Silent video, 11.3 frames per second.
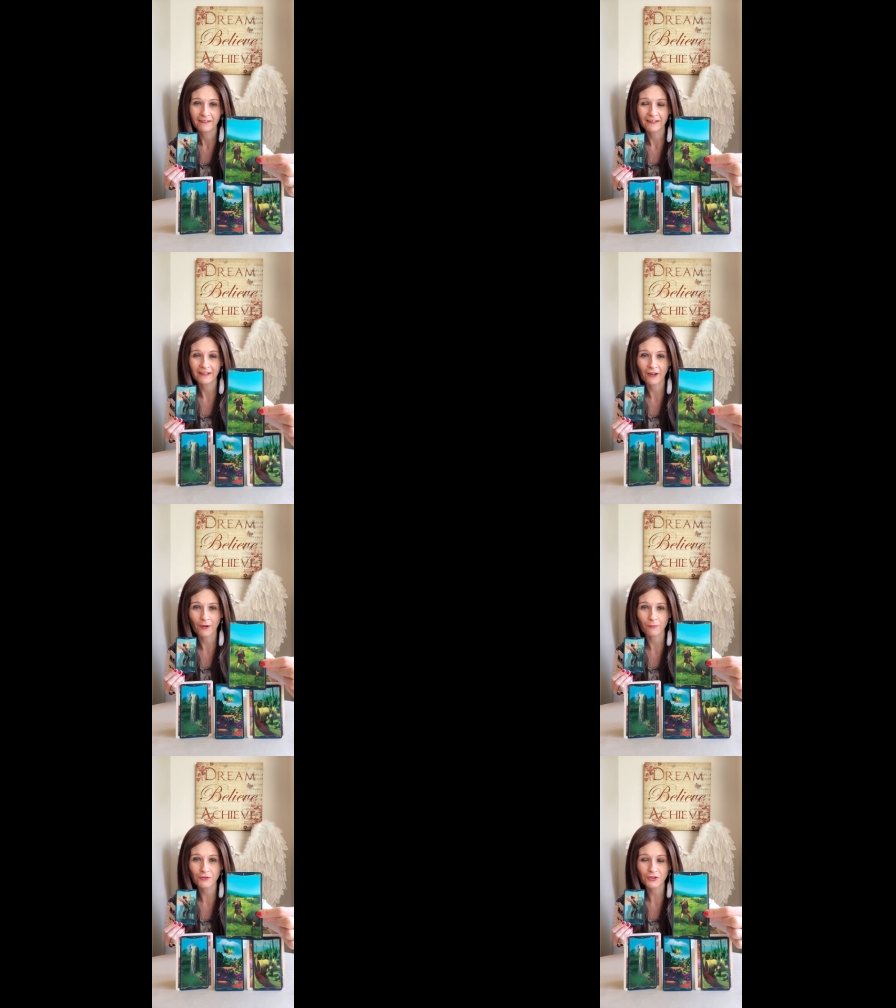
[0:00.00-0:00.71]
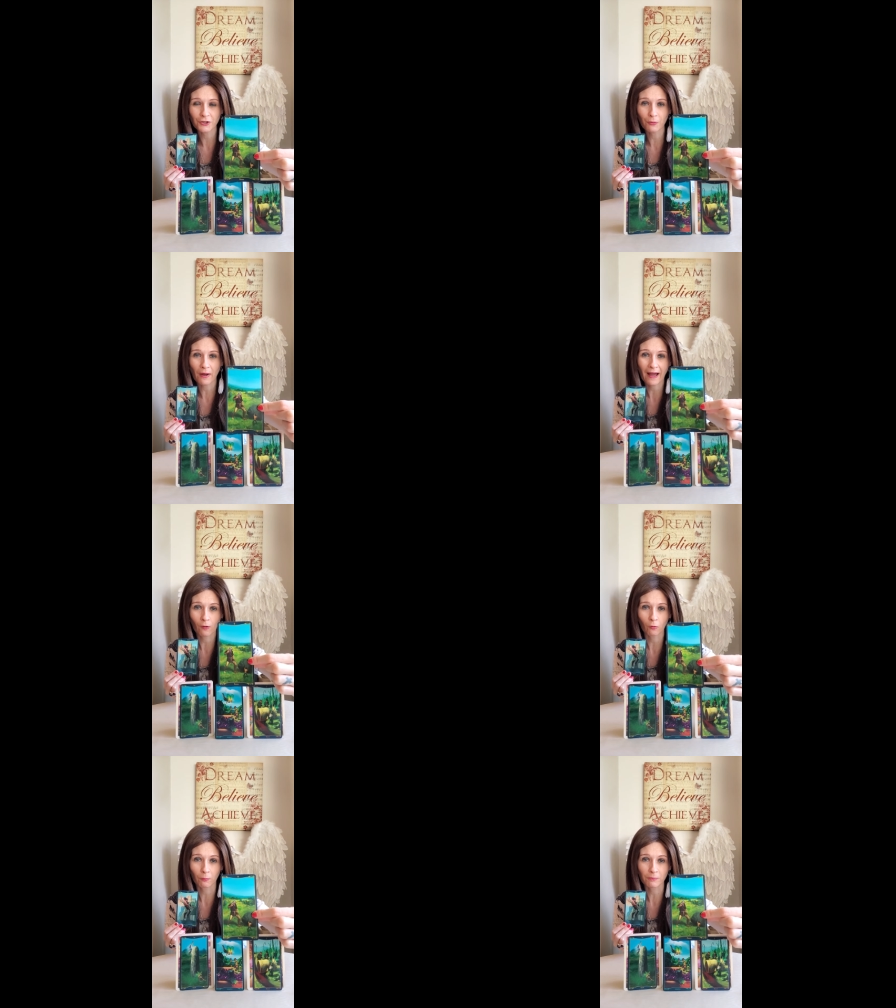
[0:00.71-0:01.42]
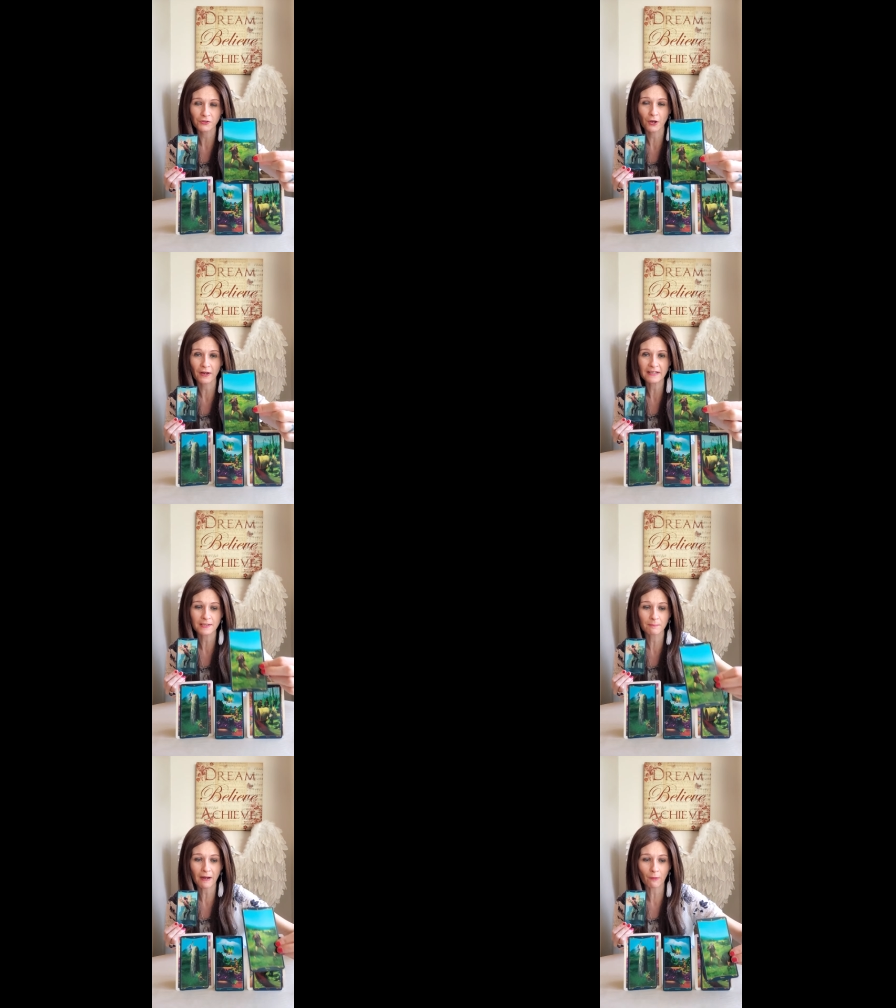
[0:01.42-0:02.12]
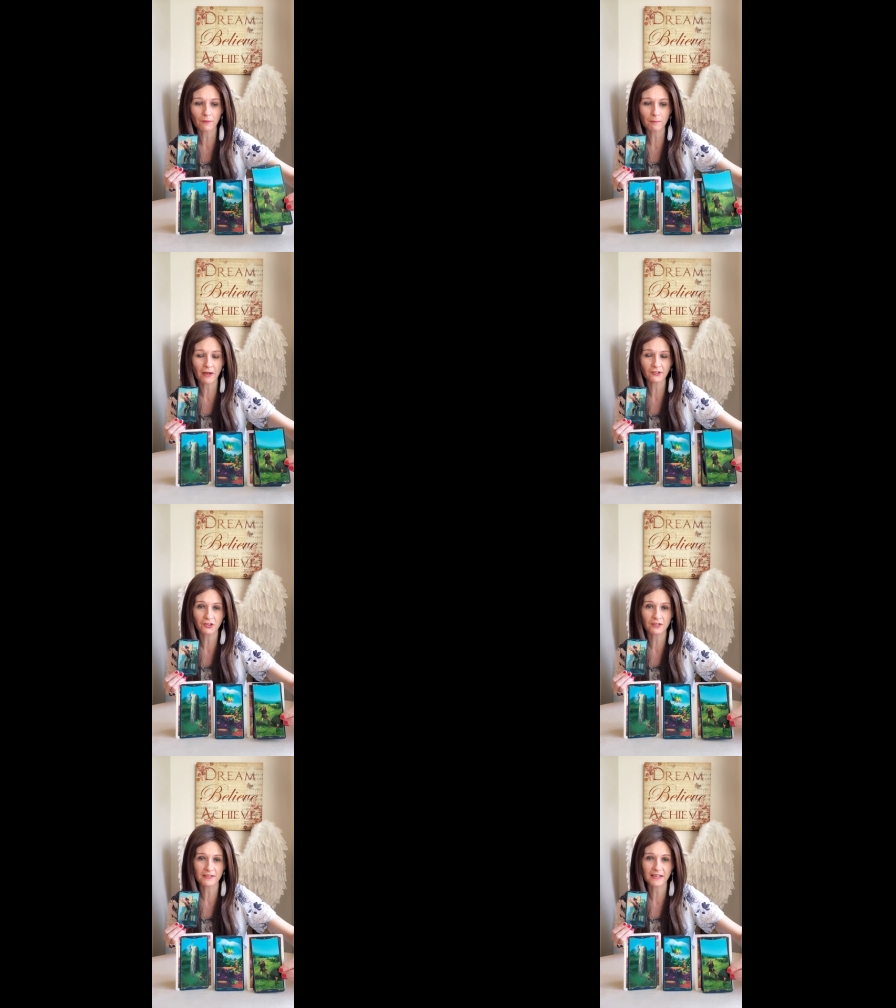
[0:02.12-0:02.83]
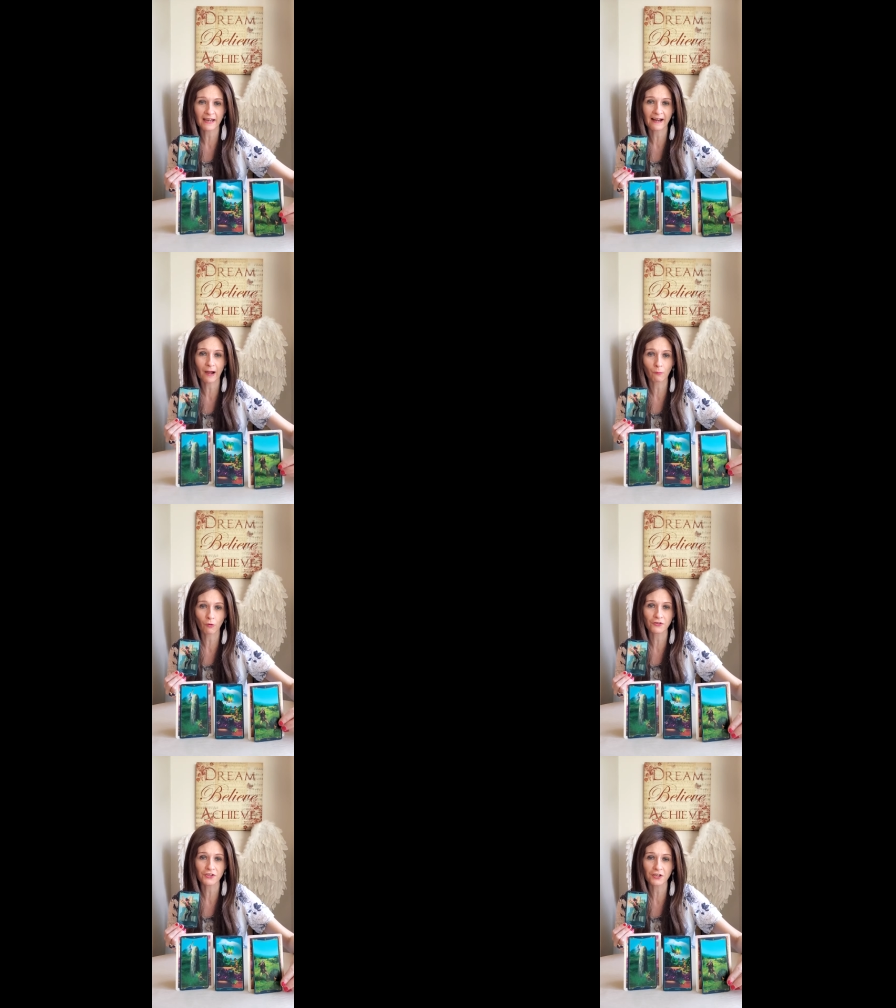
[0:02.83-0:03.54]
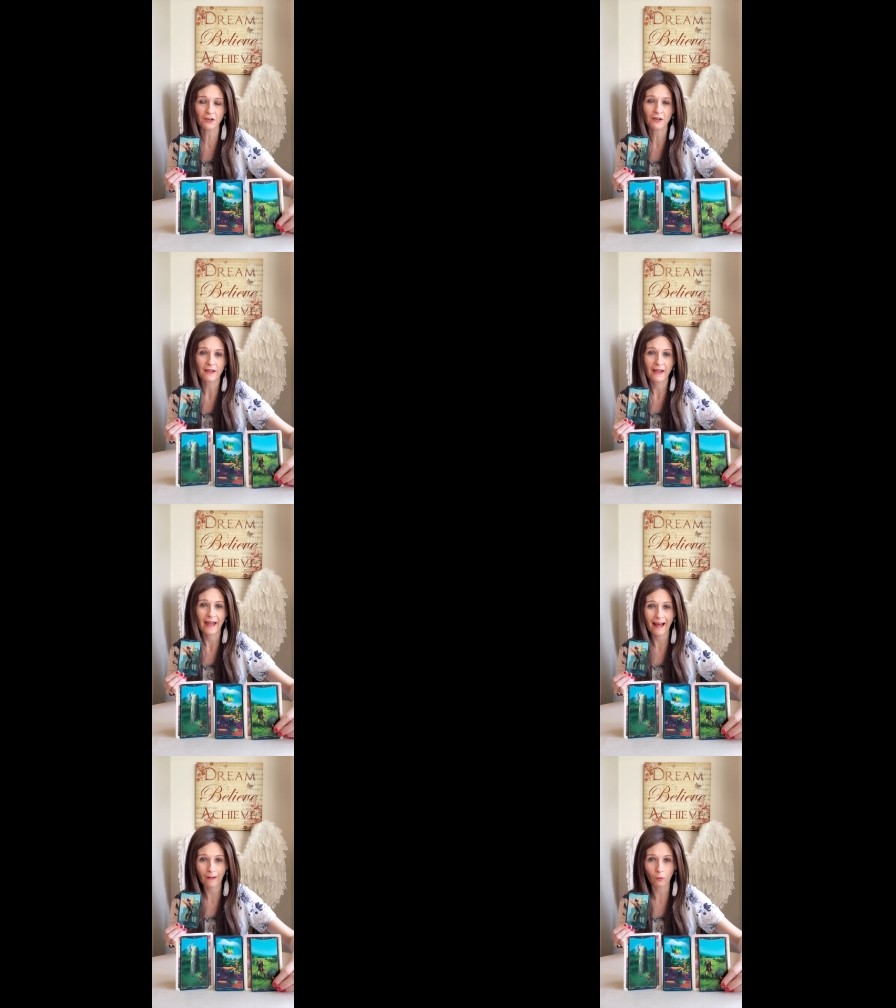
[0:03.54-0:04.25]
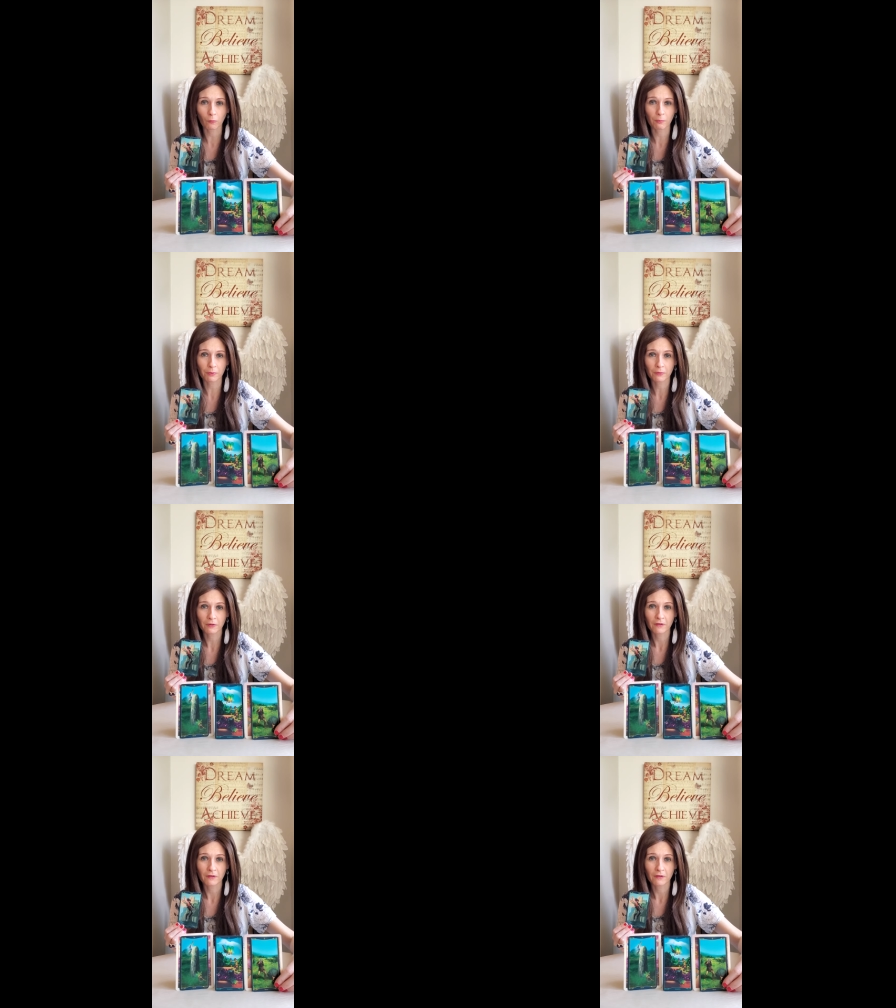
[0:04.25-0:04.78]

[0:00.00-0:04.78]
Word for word: you know, to help. So it's about the masculine saying, I want to help.